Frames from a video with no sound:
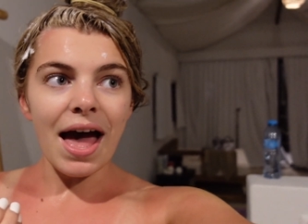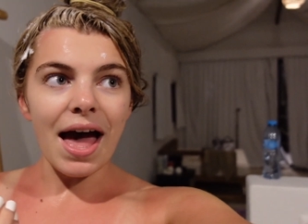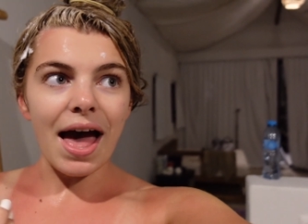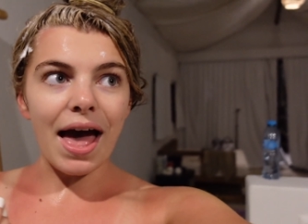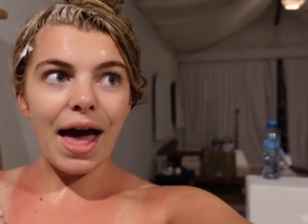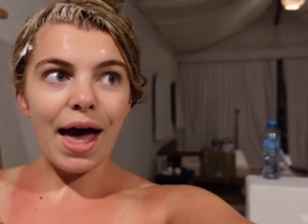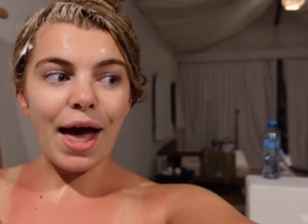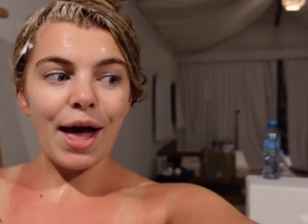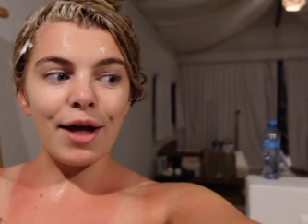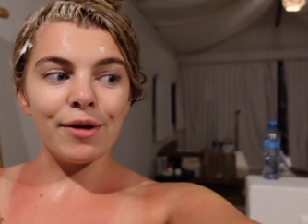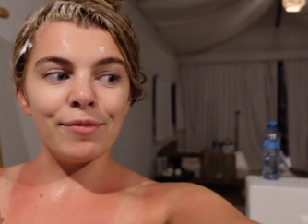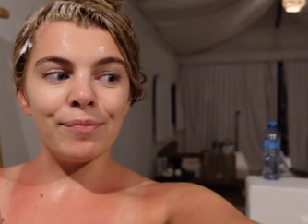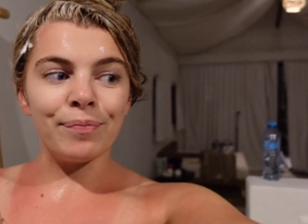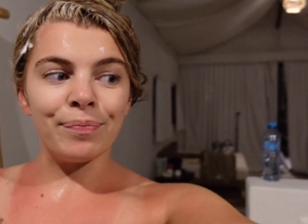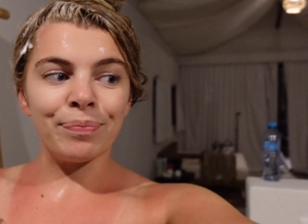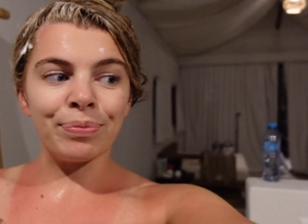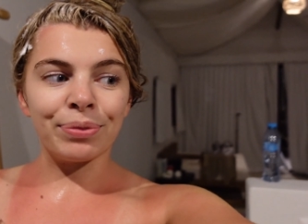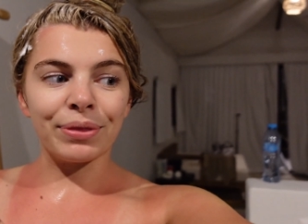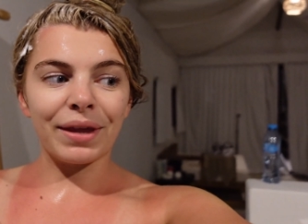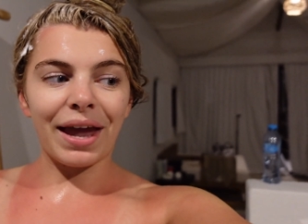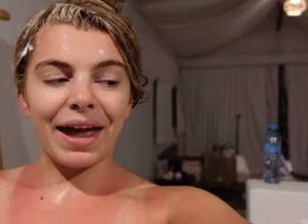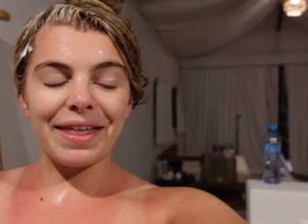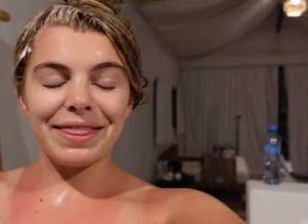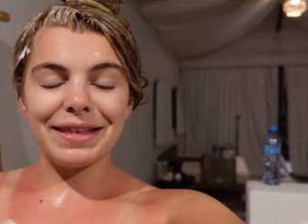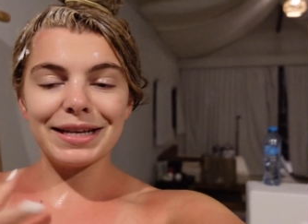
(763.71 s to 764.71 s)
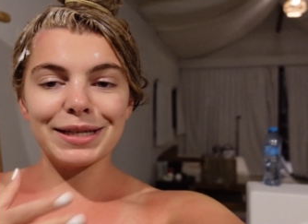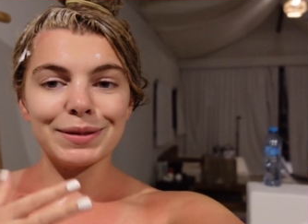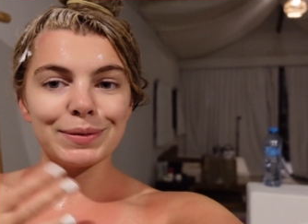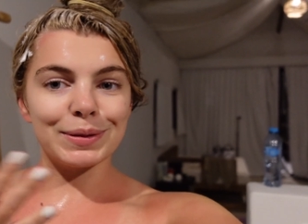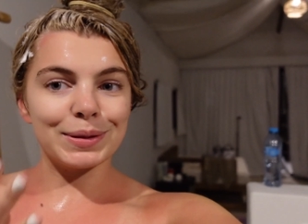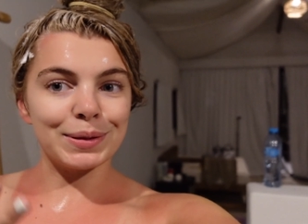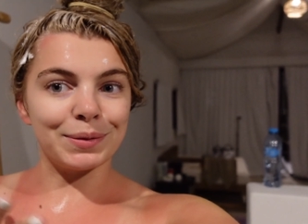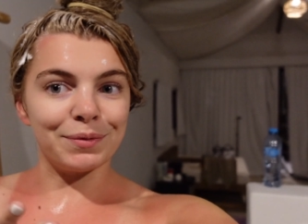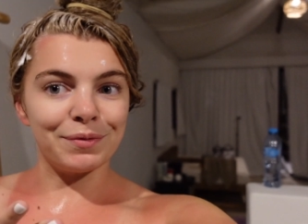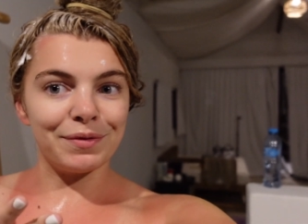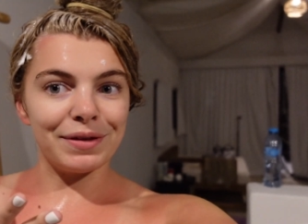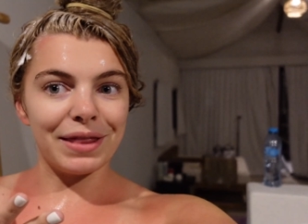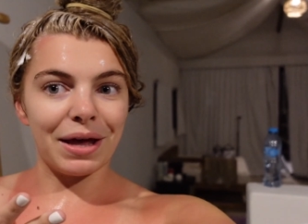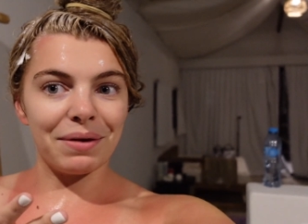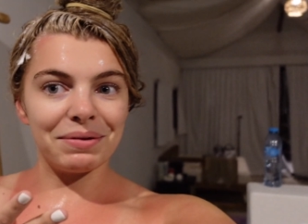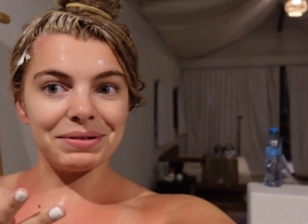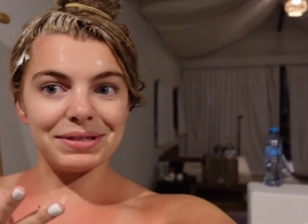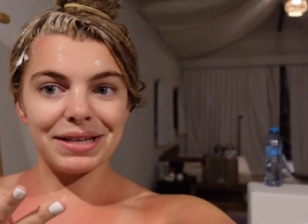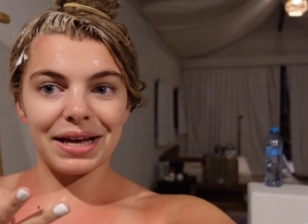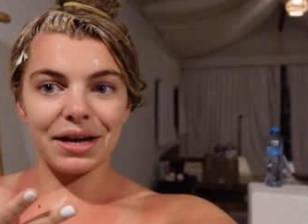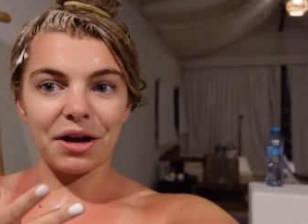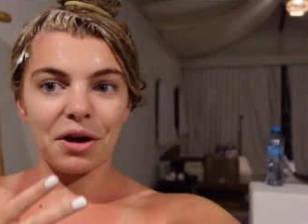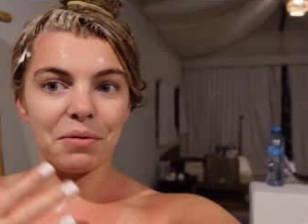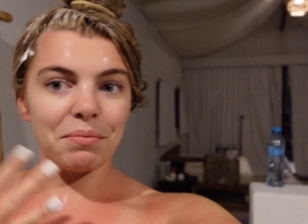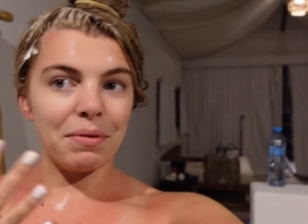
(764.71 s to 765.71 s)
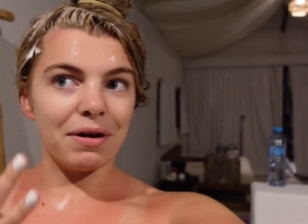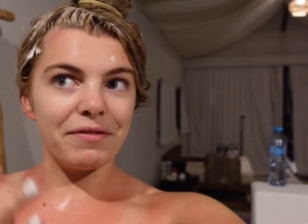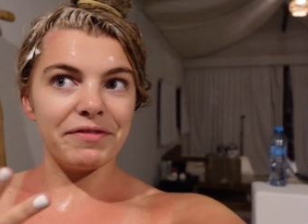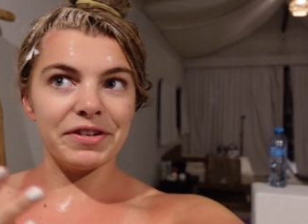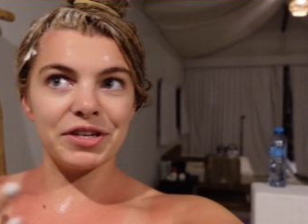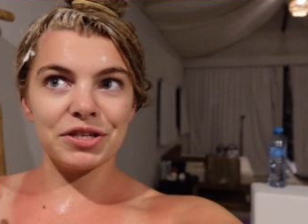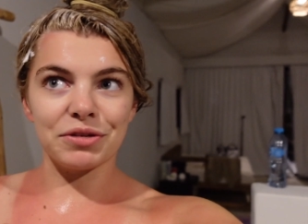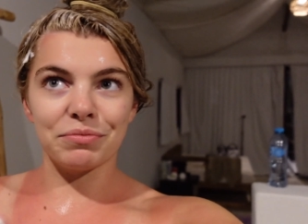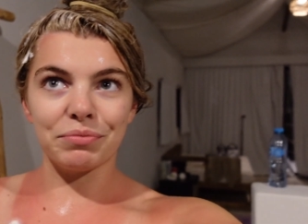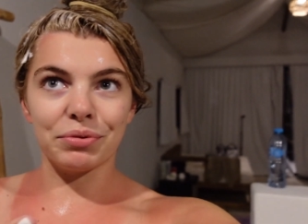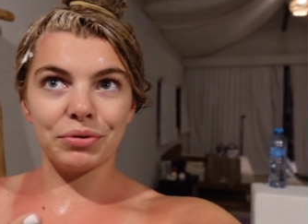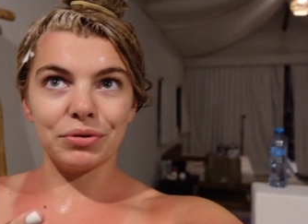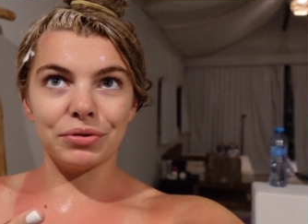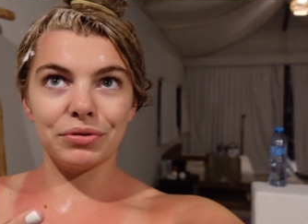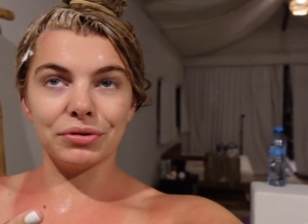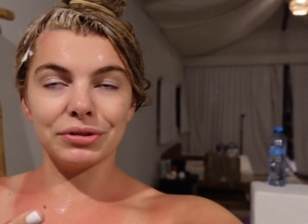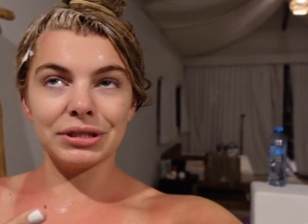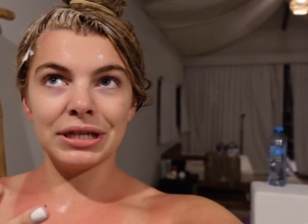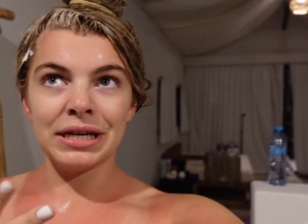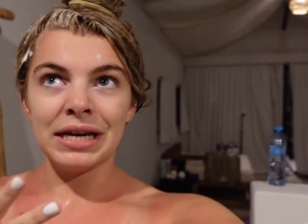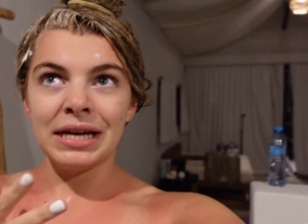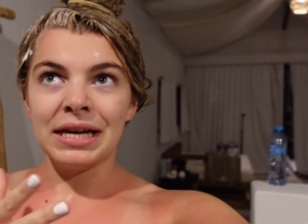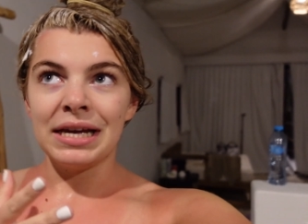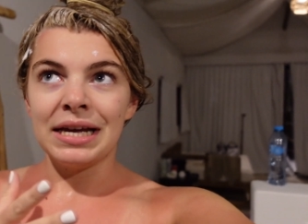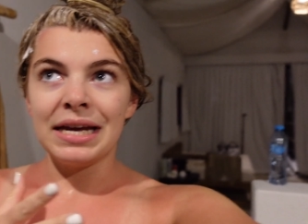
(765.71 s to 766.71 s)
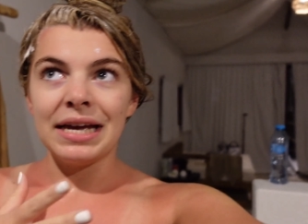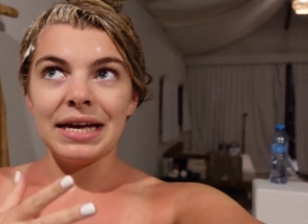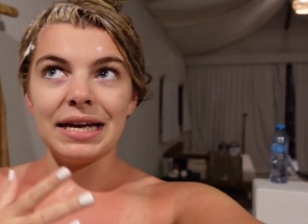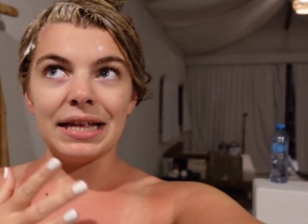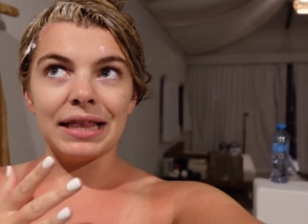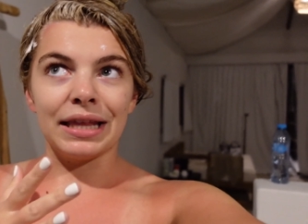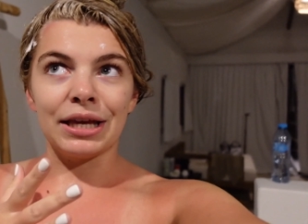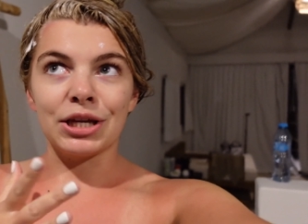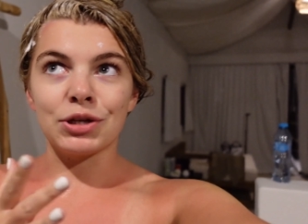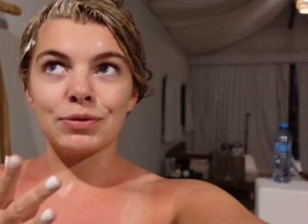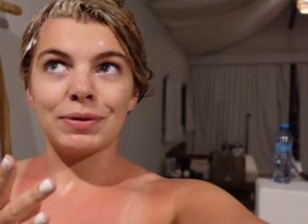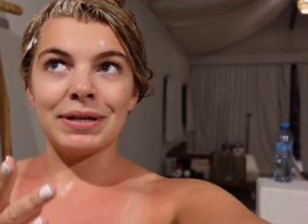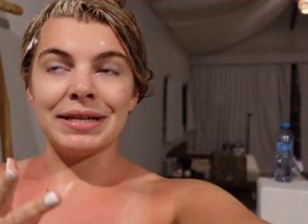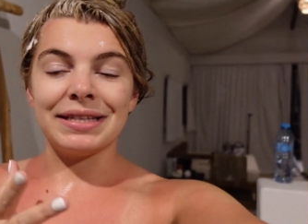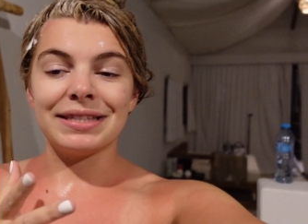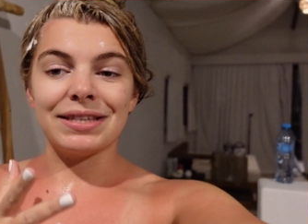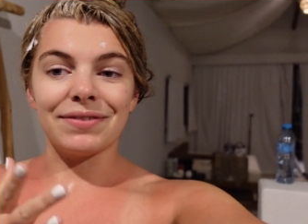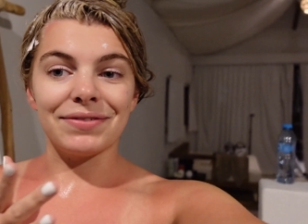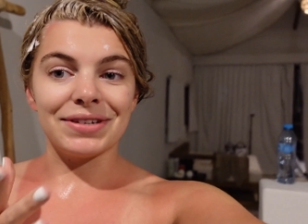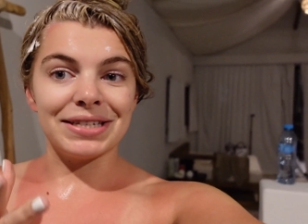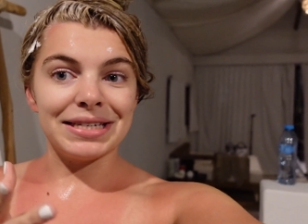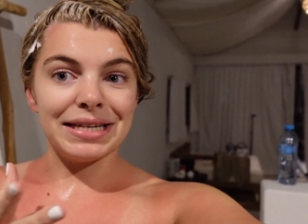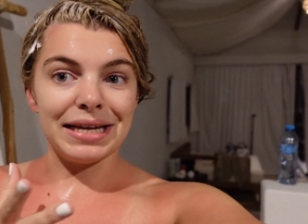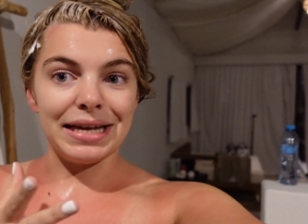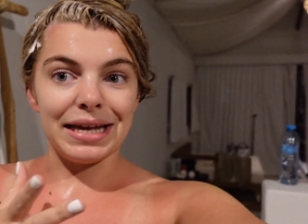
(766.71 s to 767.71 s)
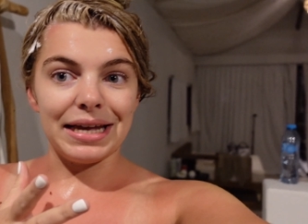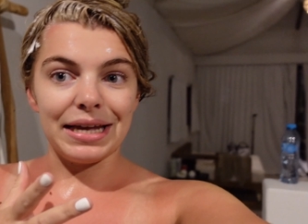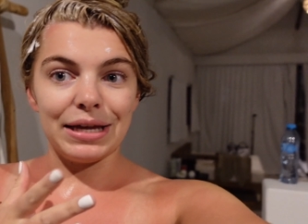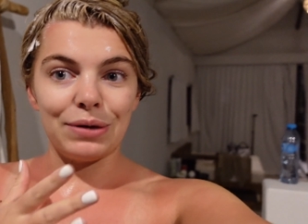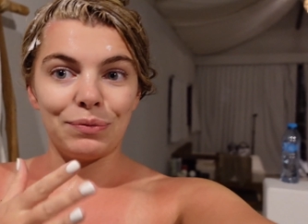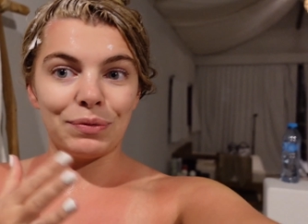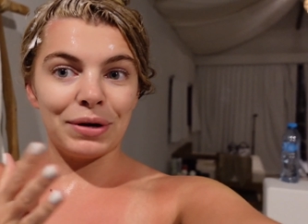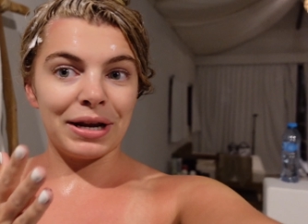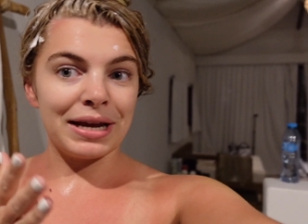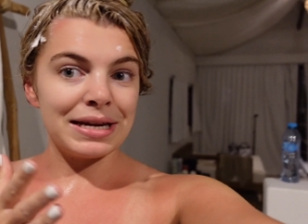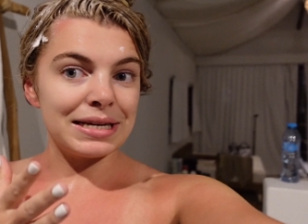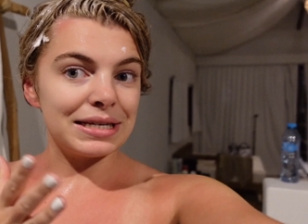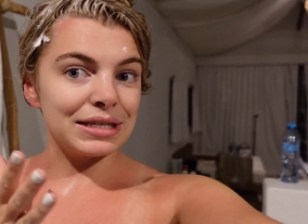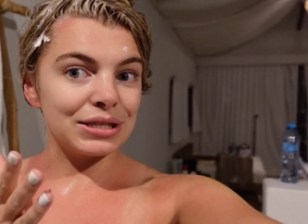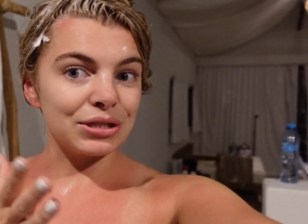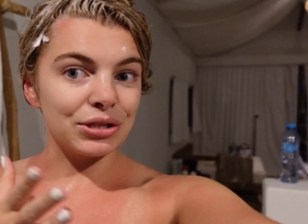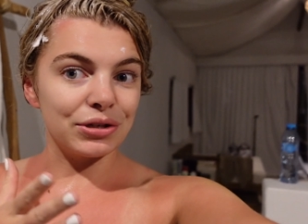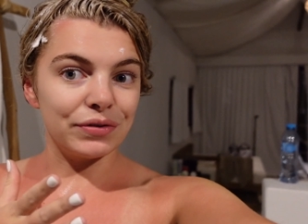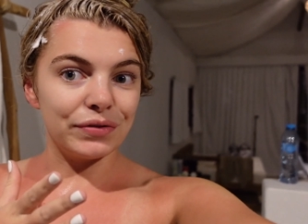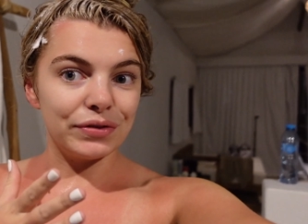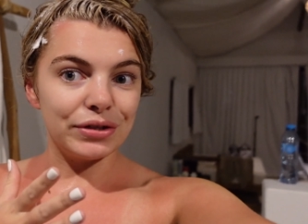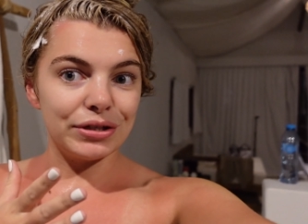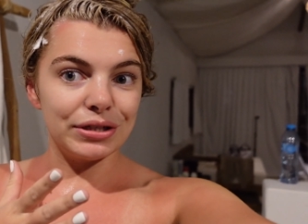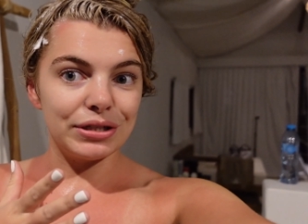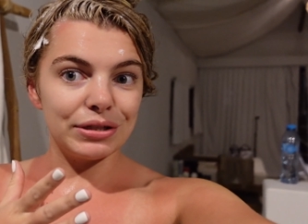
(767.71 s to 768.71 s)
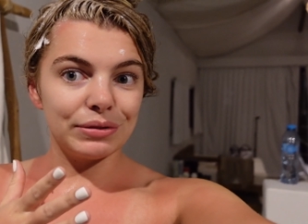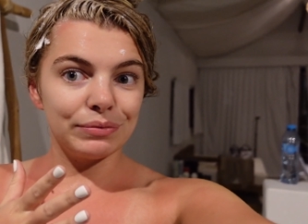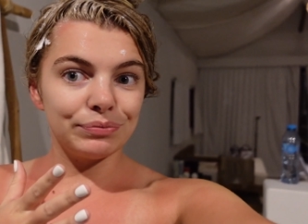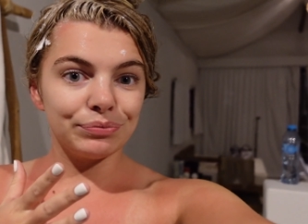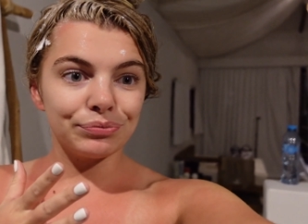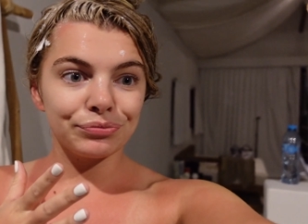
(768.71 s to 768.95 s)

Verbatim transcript: Um, and this was something that was like on my vision board in like 2017 when I discovered